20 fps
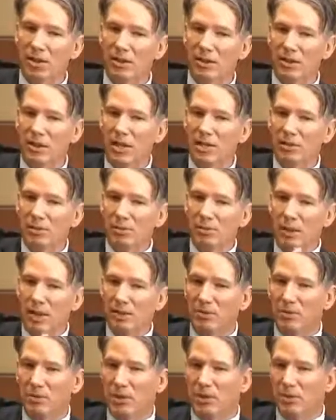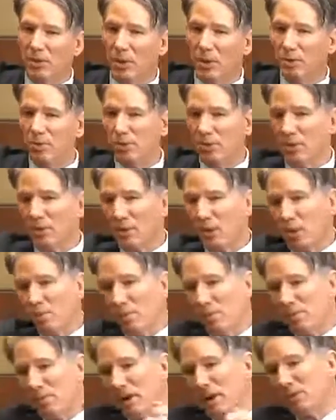and the naturopaths would get 20%, the
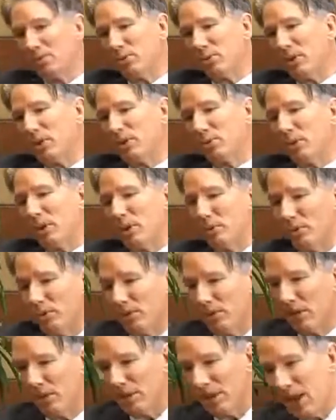homeopaths would get 20%,